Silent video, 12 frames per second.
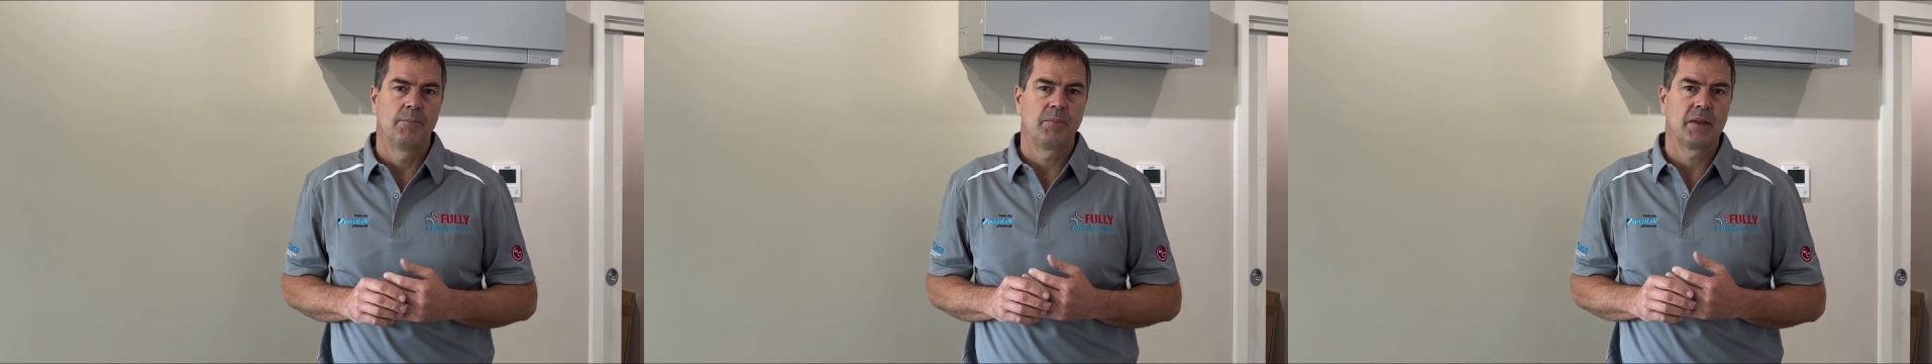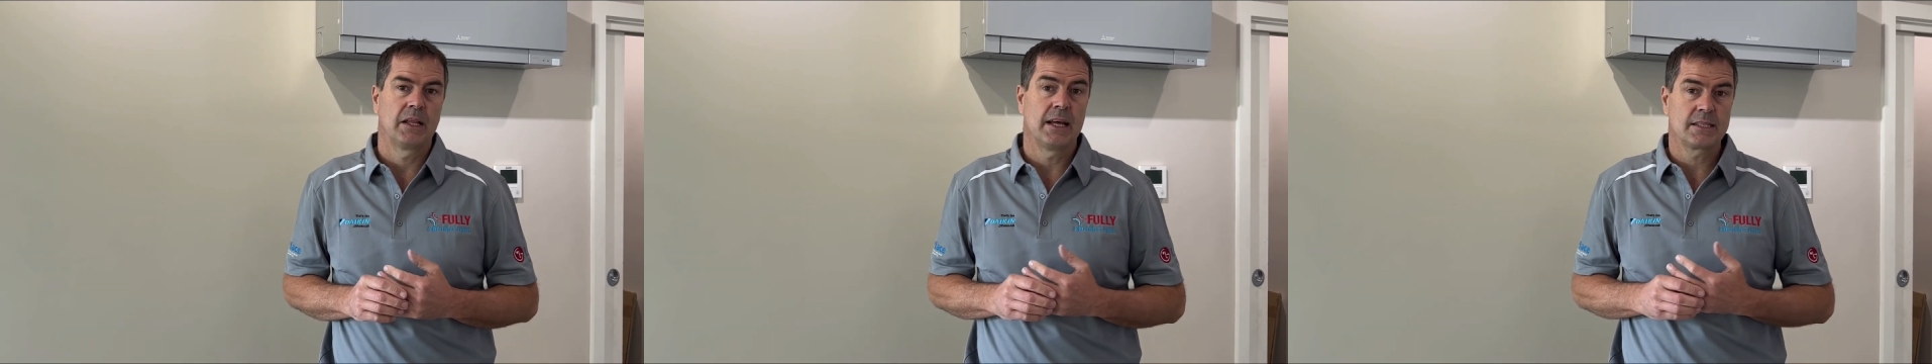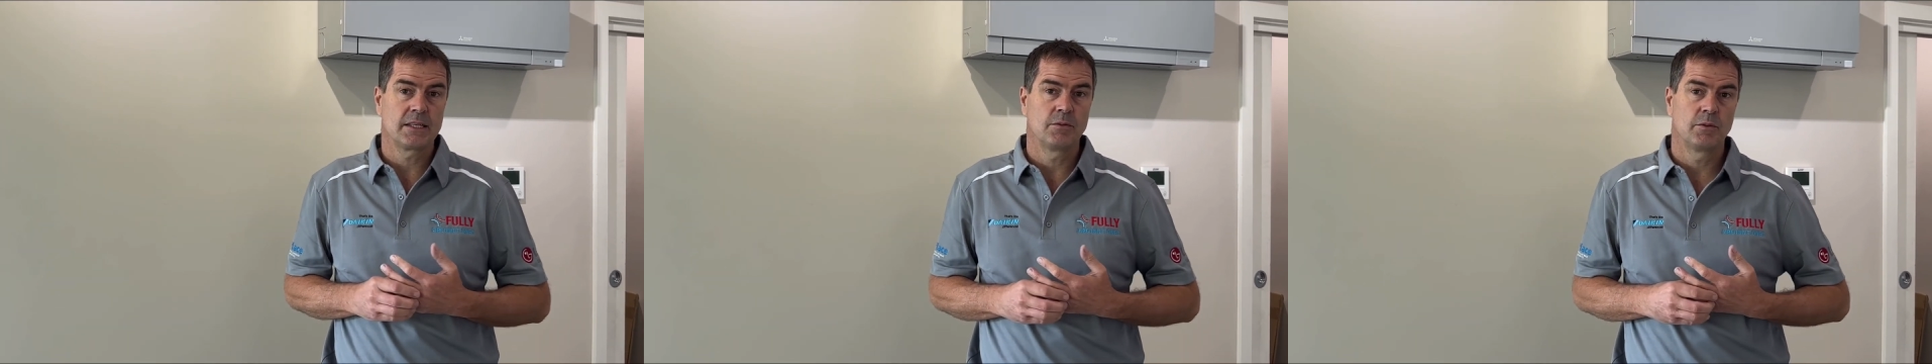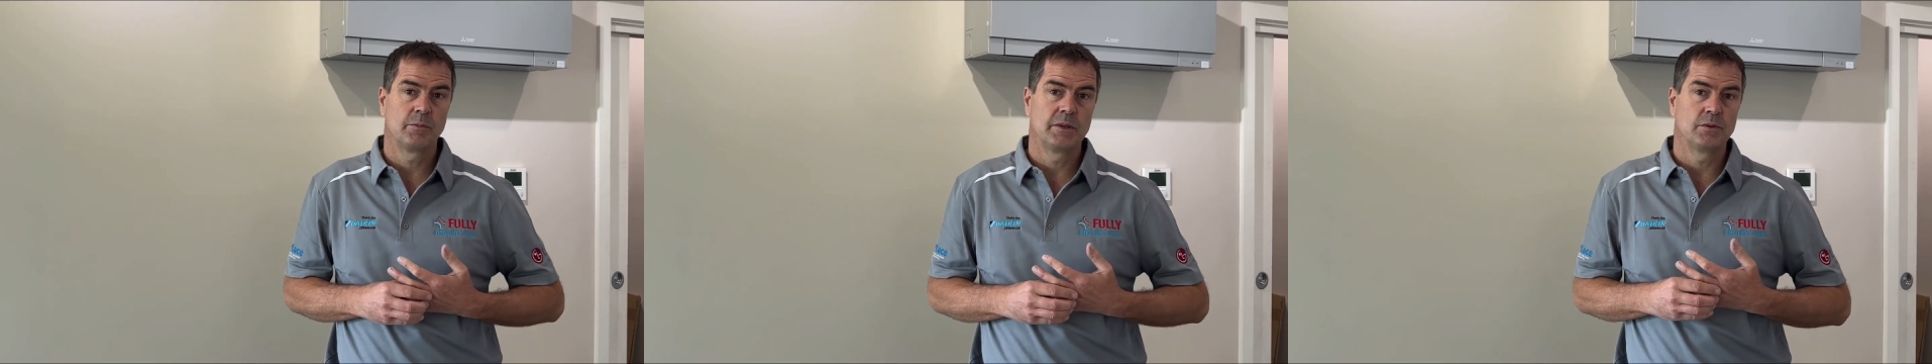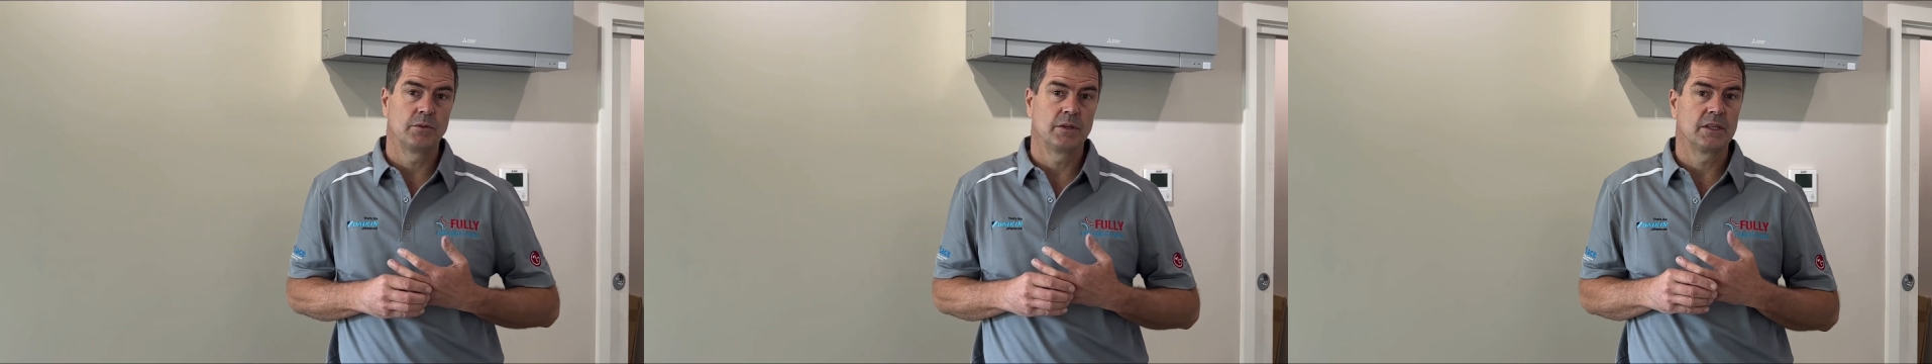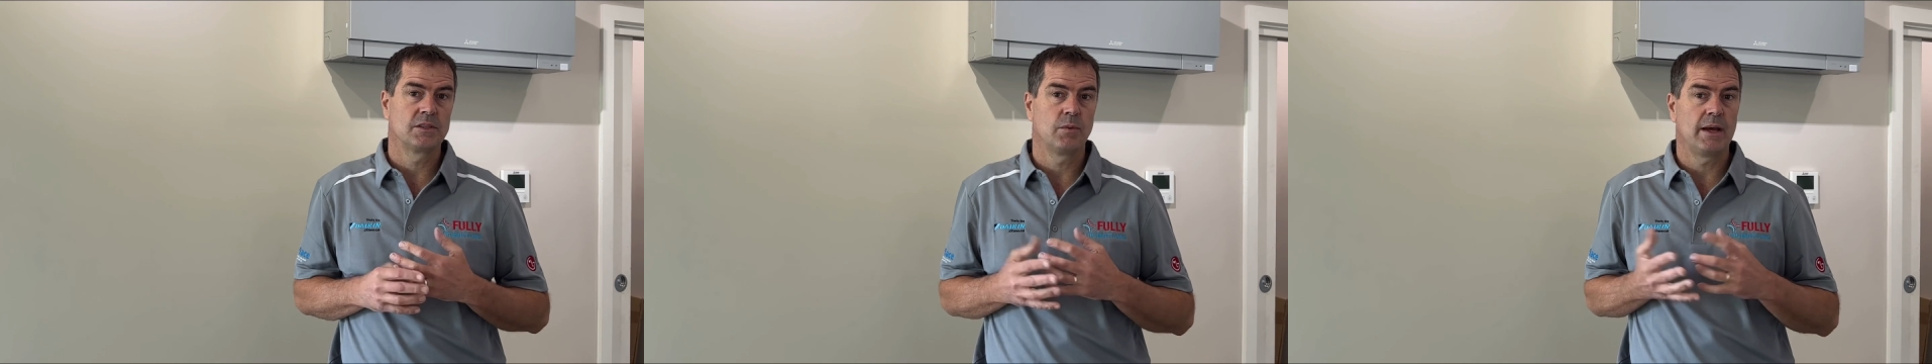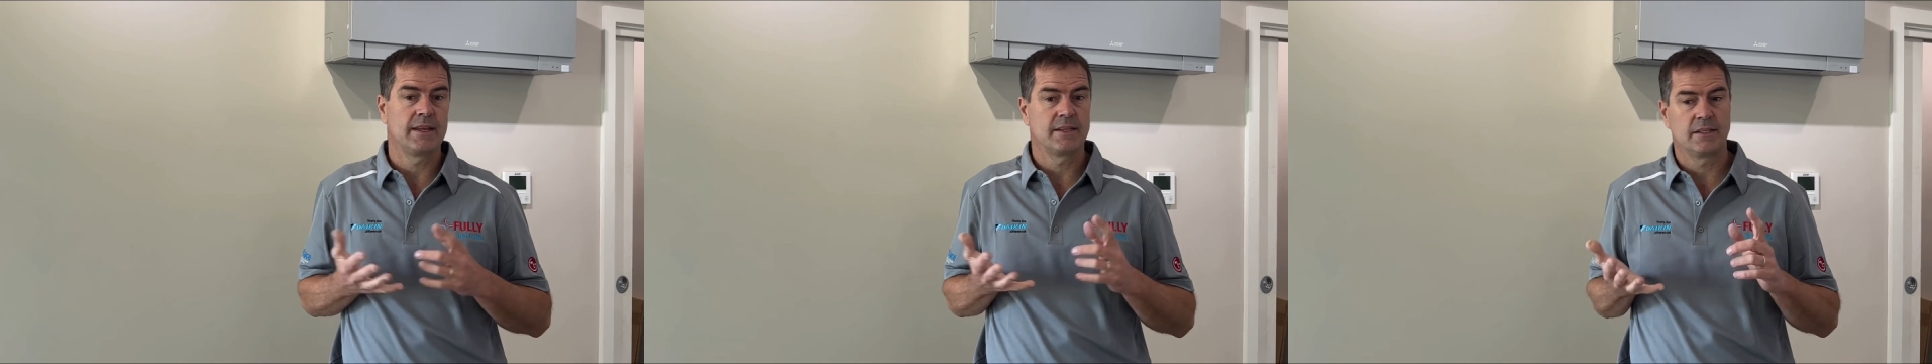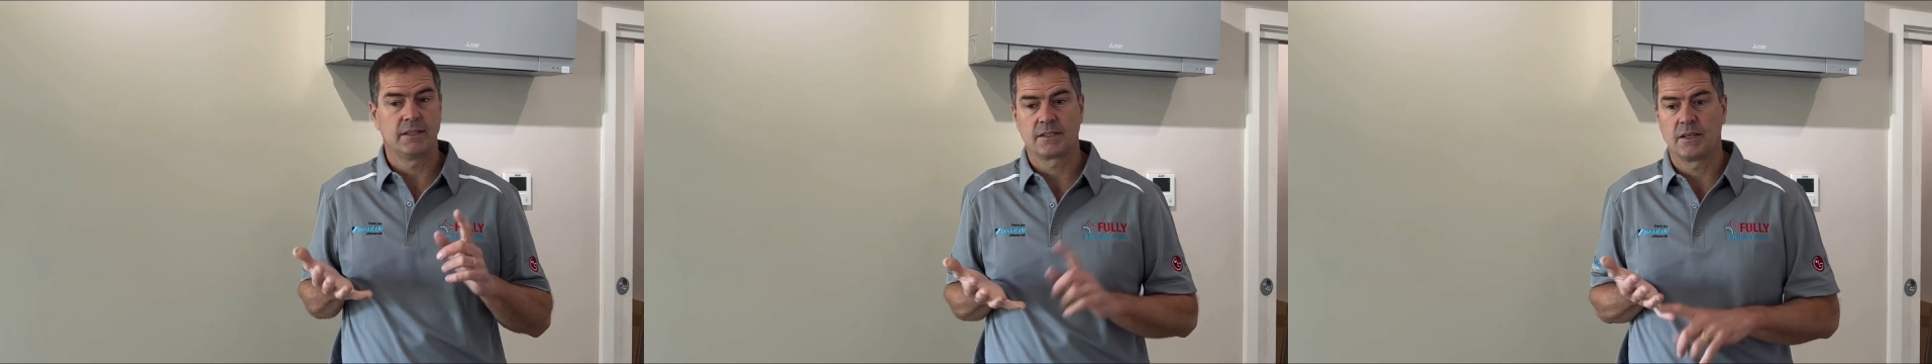The last thing you wanna be doing is wait until it's